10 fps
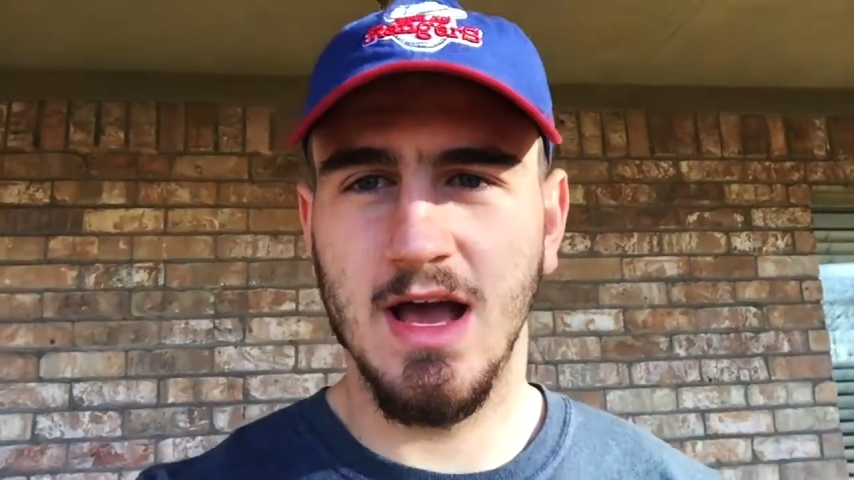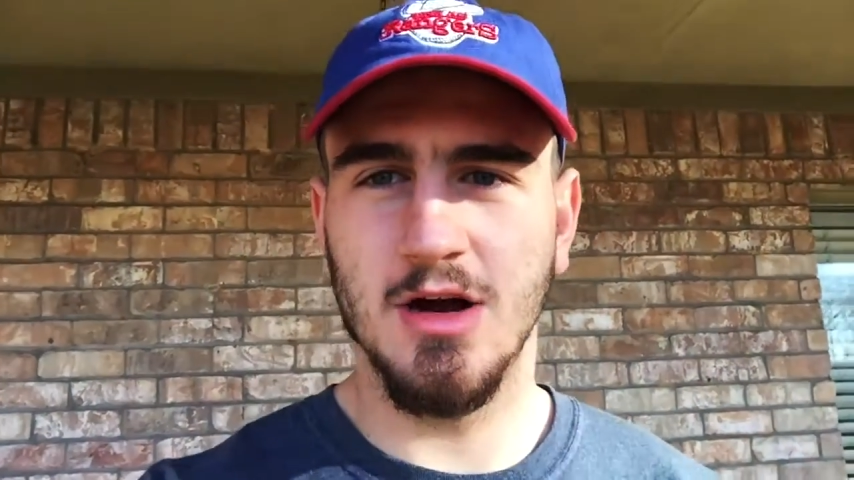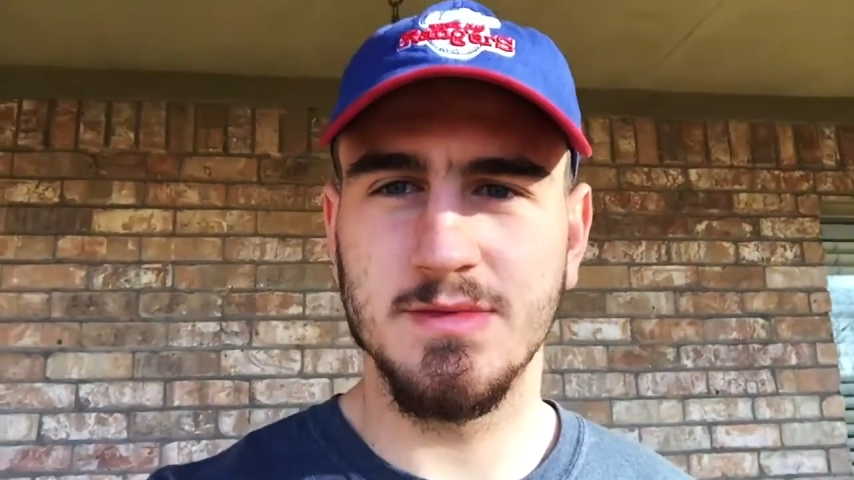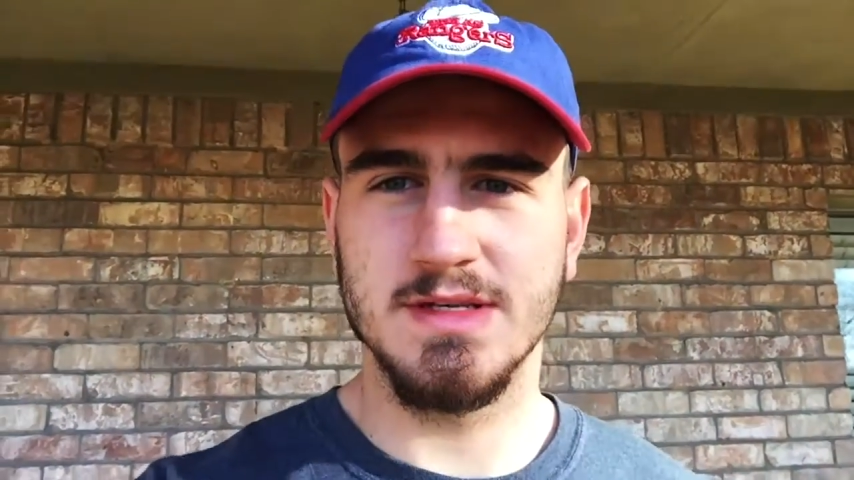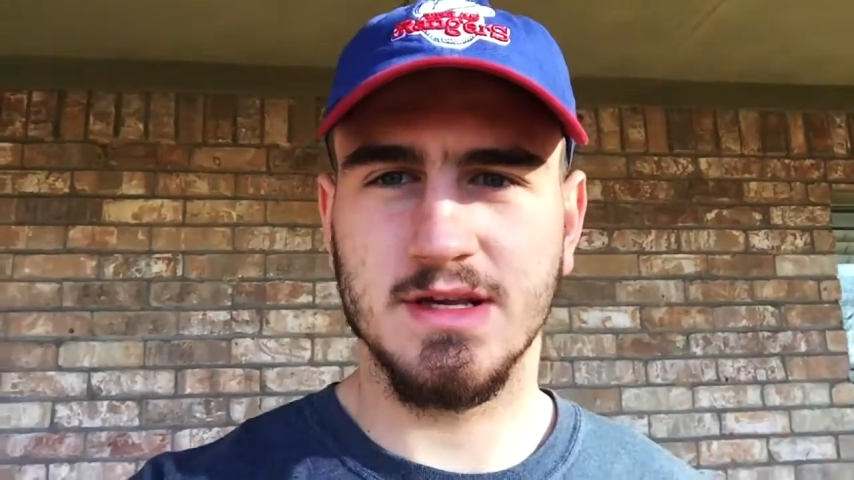
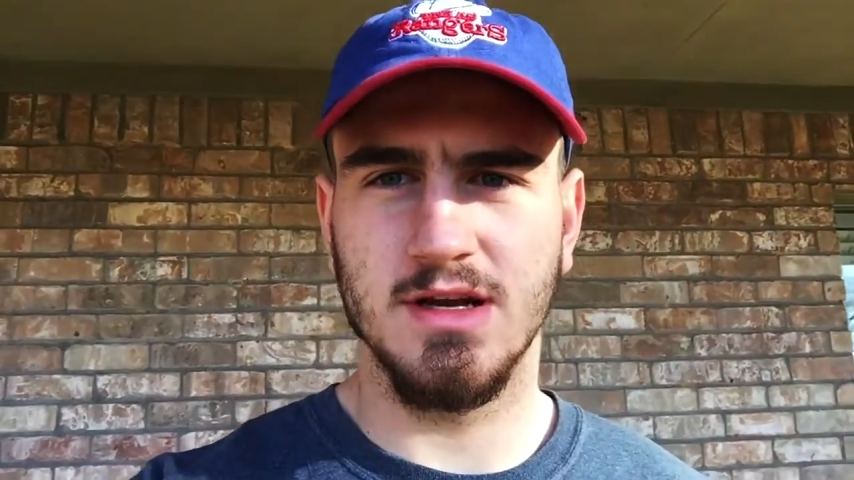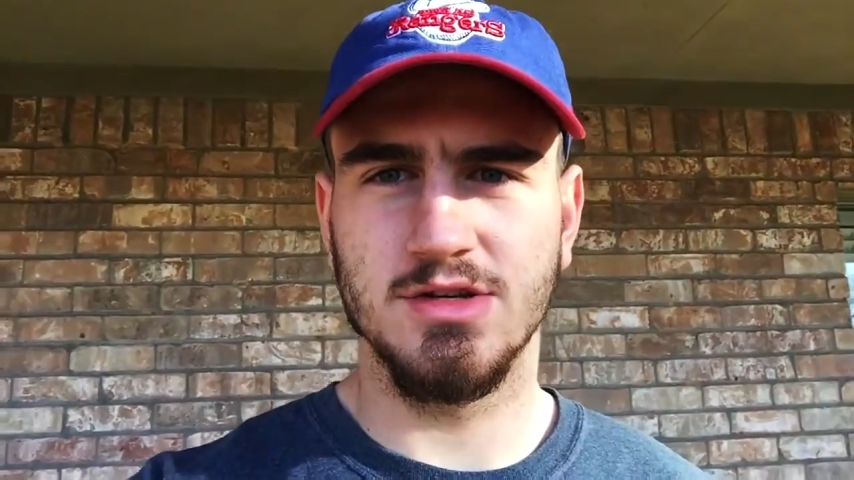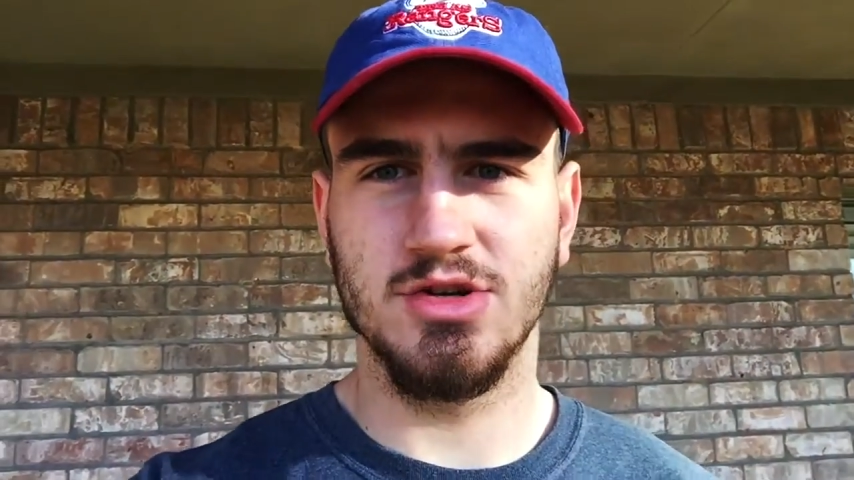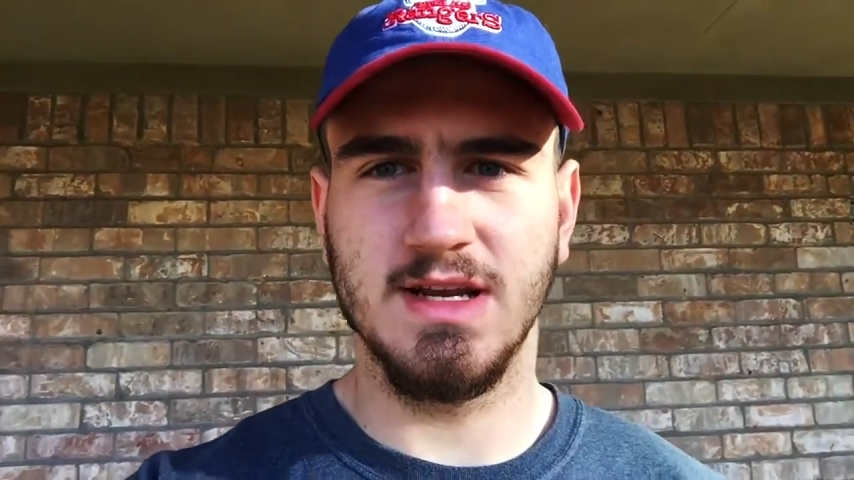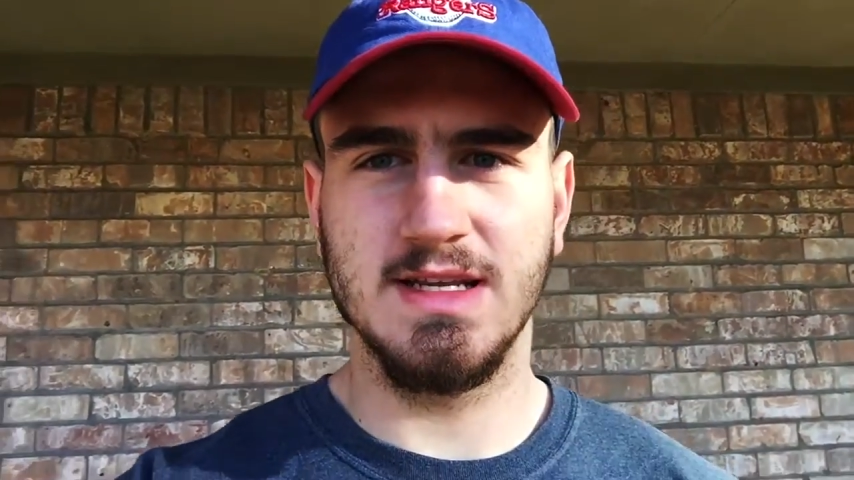helped his
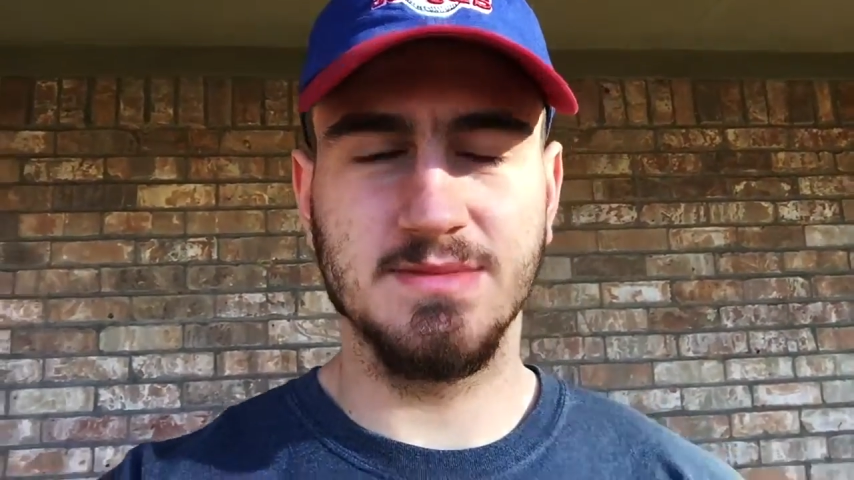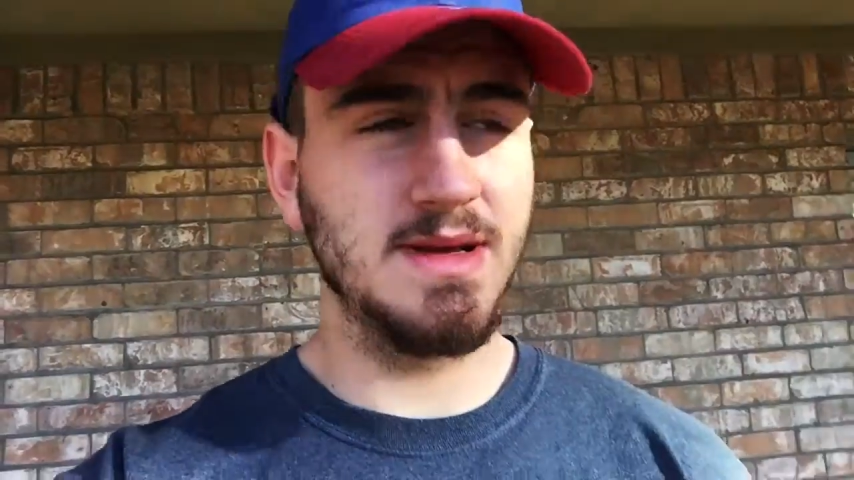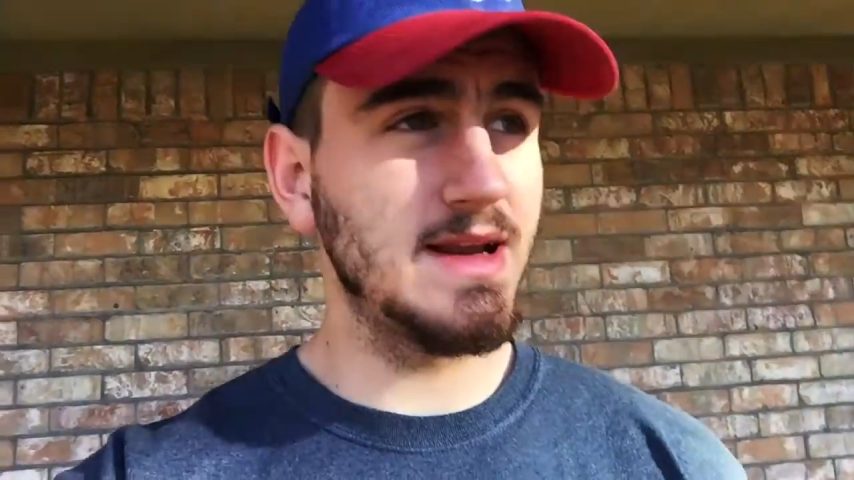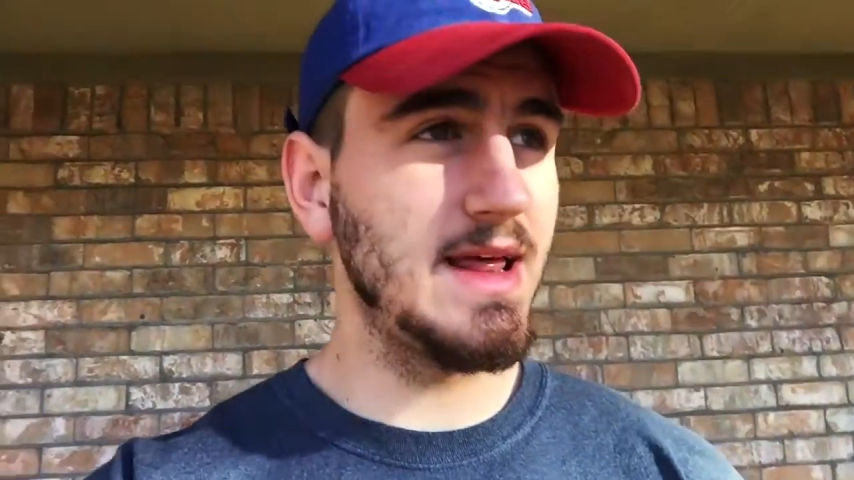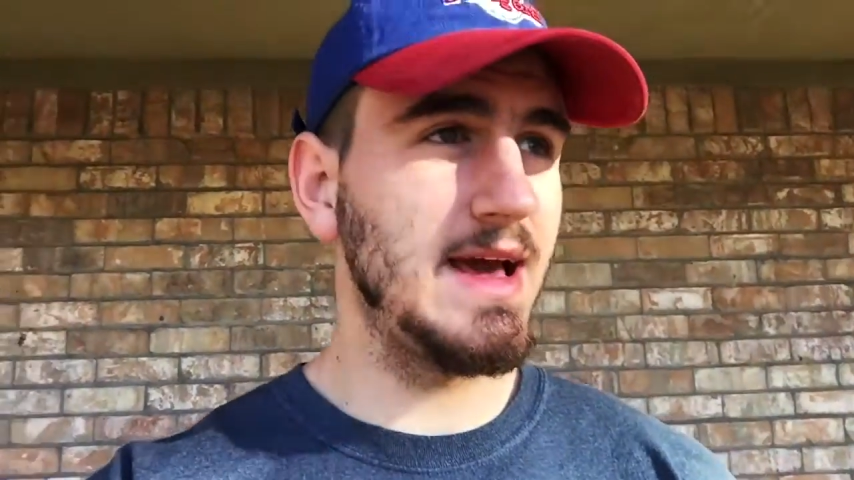country he's
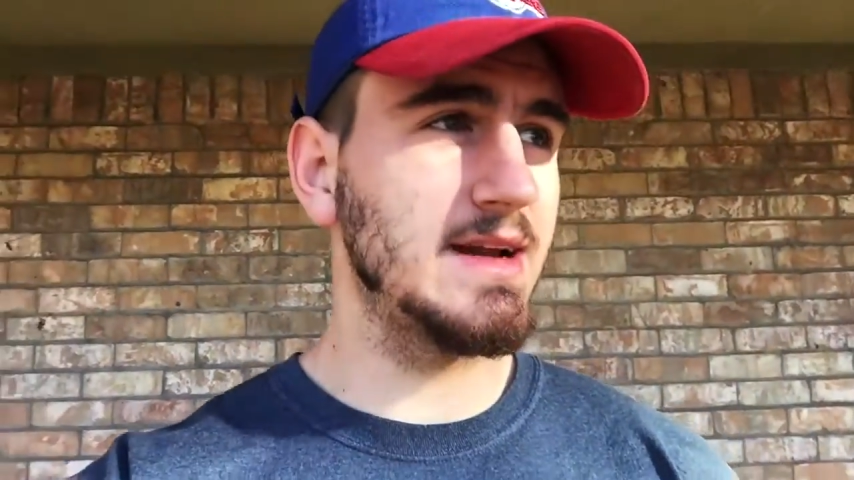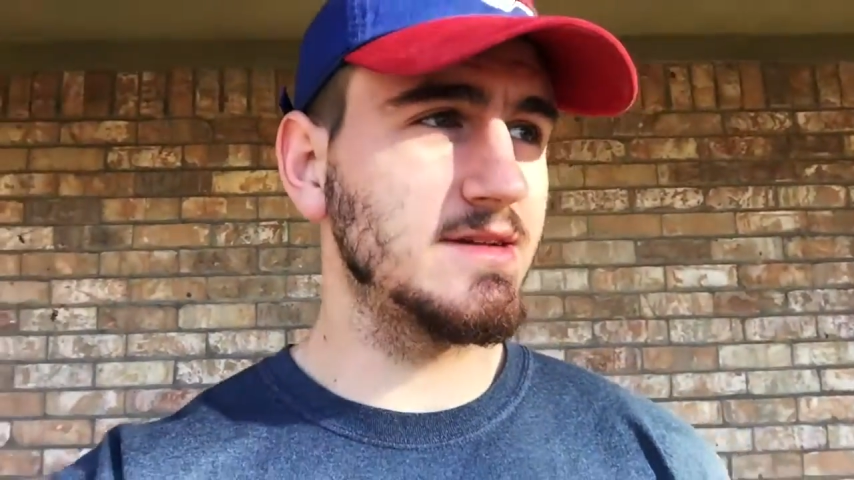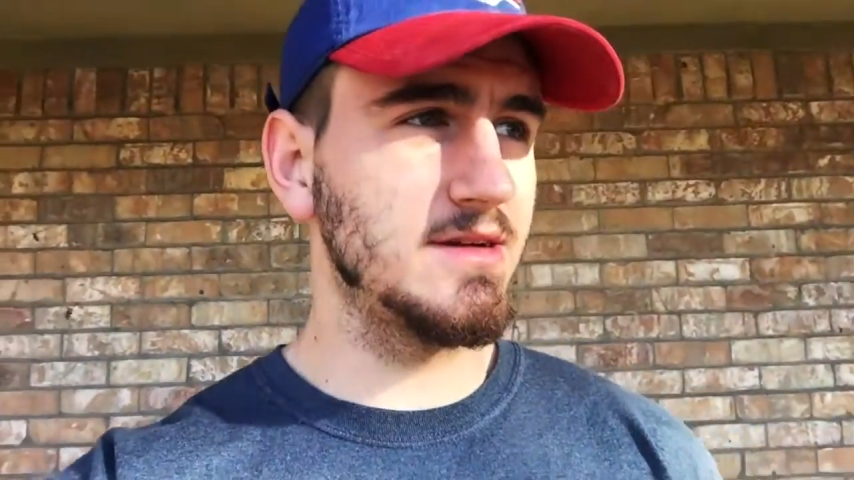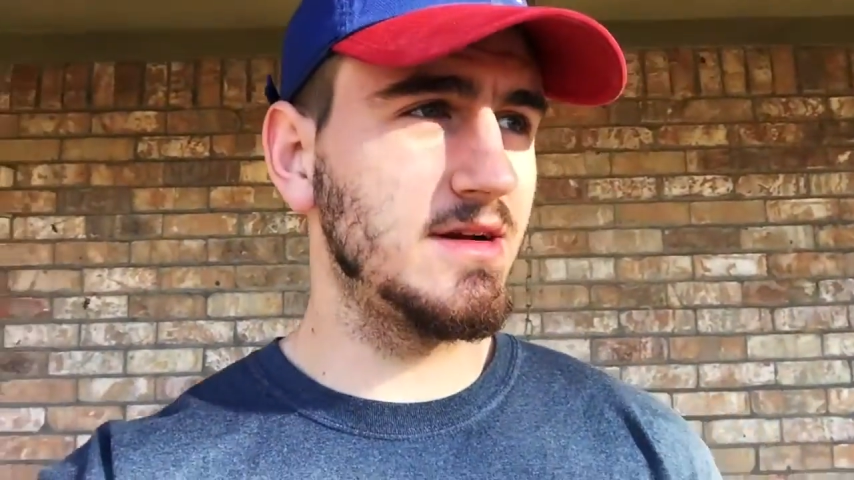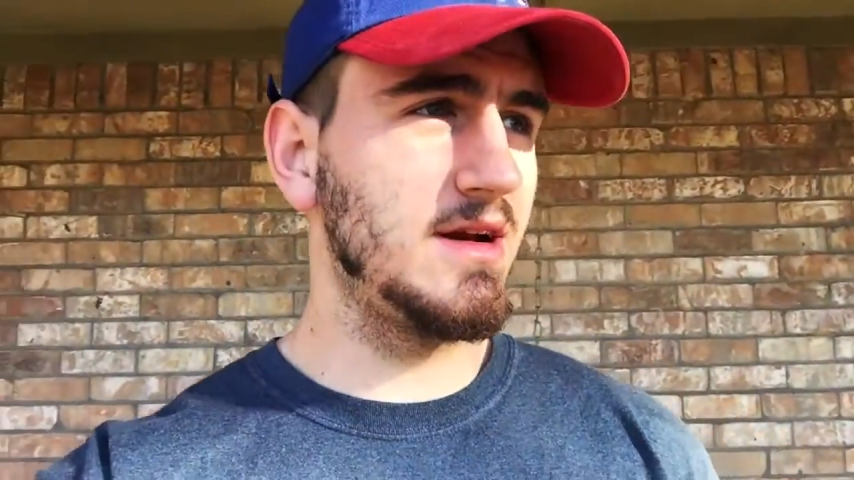been an
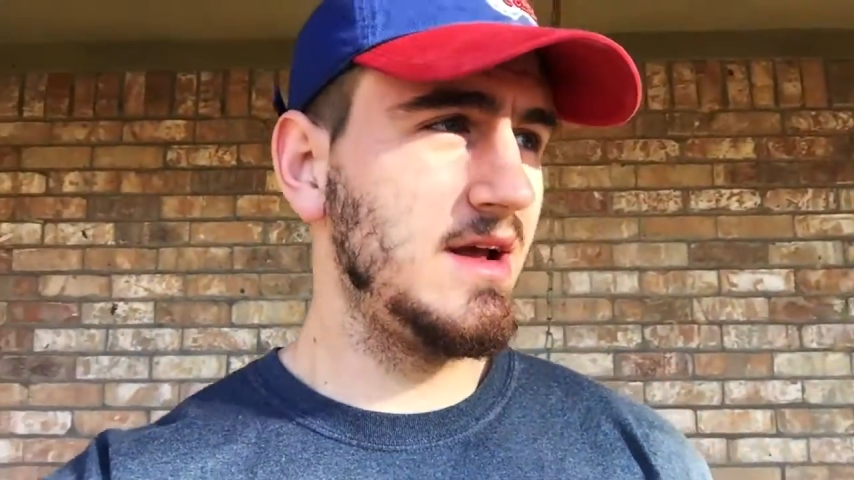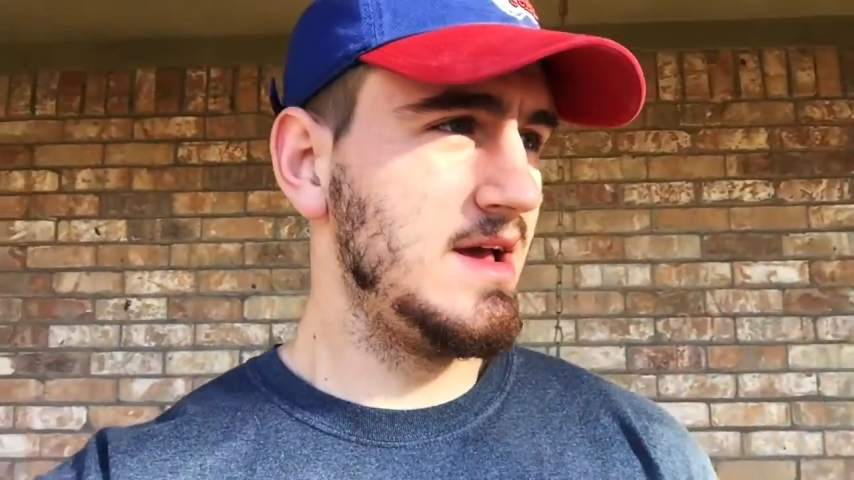actor